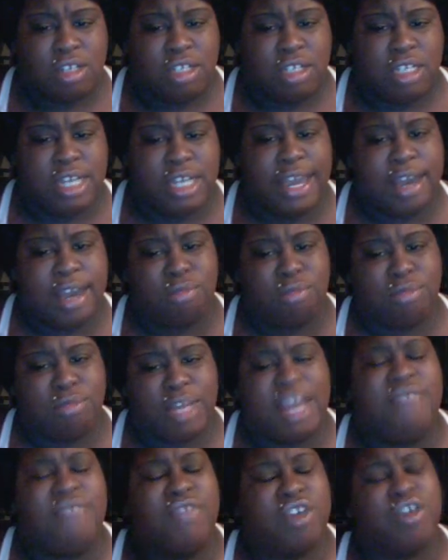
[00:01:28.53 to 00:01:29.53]
deal.
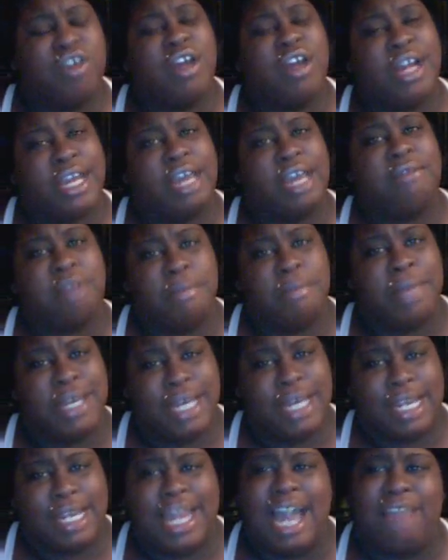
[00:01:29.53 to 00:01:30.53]
If you're gonna keep them in
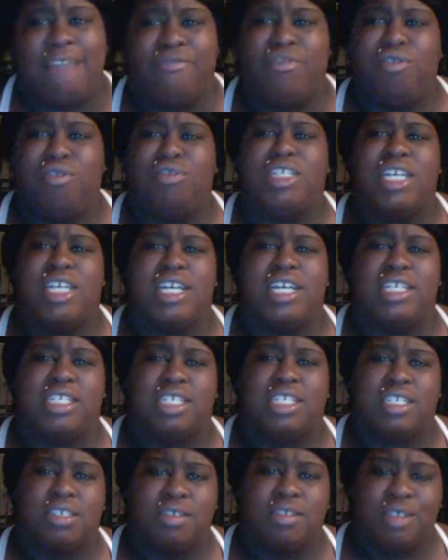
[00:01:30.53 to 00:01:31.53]
your life, you just,
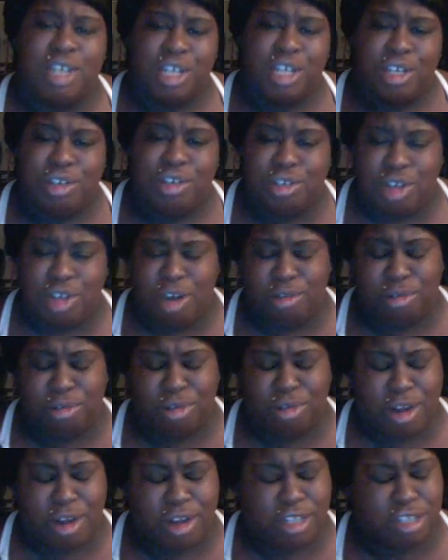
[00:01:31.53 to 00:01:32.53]

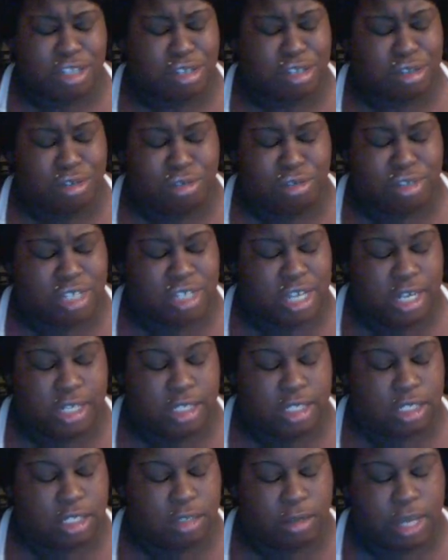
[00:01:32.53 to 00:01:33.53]
learn to
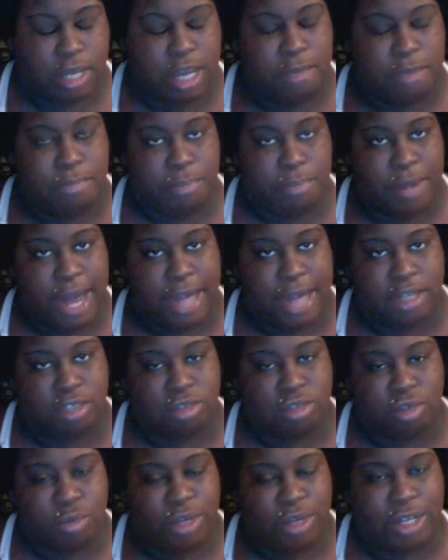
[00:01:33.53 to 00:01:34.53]
just keep blinders
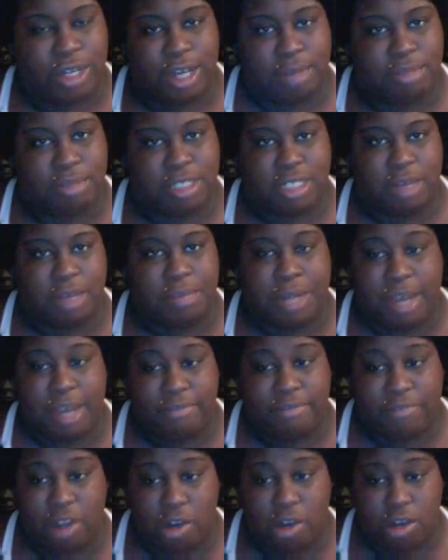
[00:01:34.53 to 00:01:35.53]
on when it comes to some of their
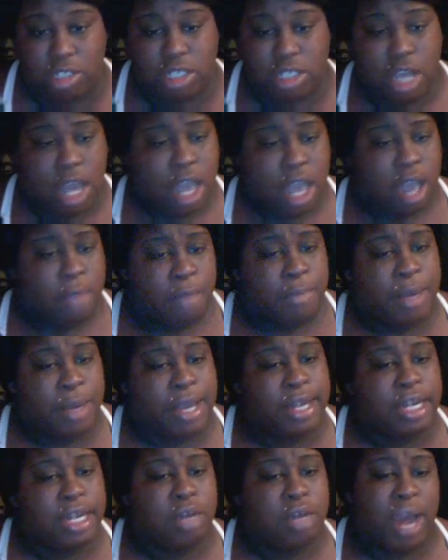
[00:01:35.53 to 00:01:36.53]
flaws. But
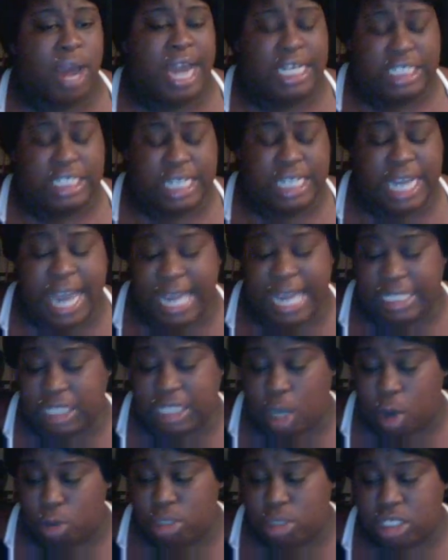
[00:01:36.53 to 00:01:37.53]
anyway, she has an
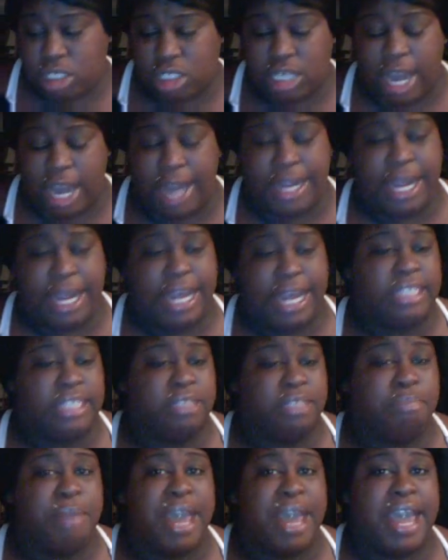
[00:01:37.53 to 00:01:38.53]
older son, and he's
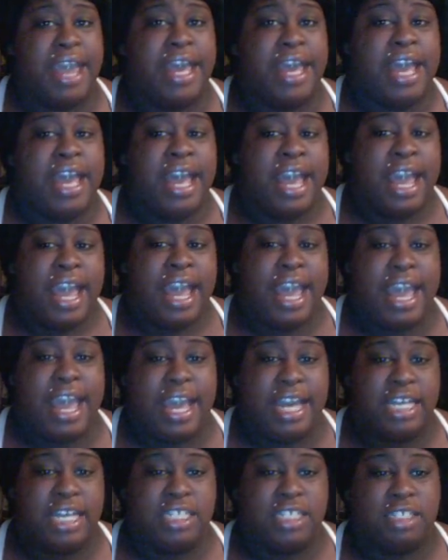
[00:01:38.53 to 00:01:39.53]
bad
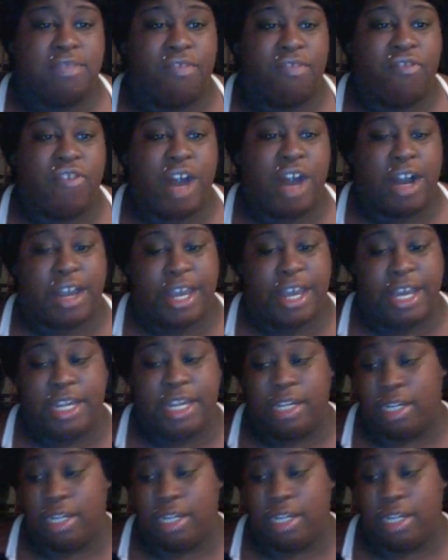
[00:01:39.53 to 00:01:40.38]
as fucking.